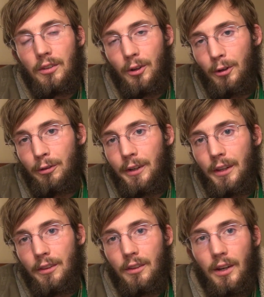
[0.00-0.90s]
he and
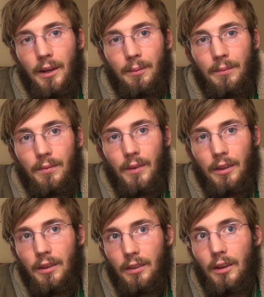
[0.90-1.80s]
his girlfriend at
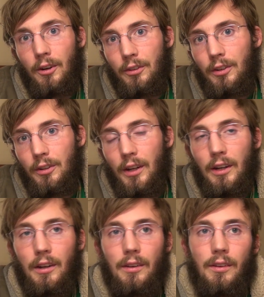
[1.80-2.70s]
the time. I
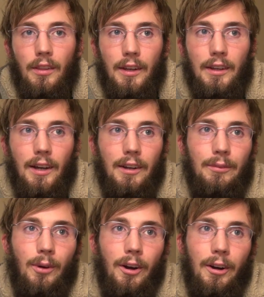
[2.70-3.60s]
think they are still
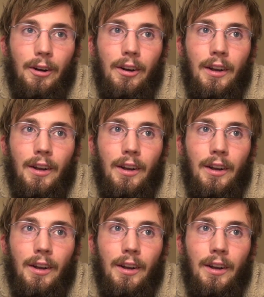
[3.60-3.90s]
dating. Thank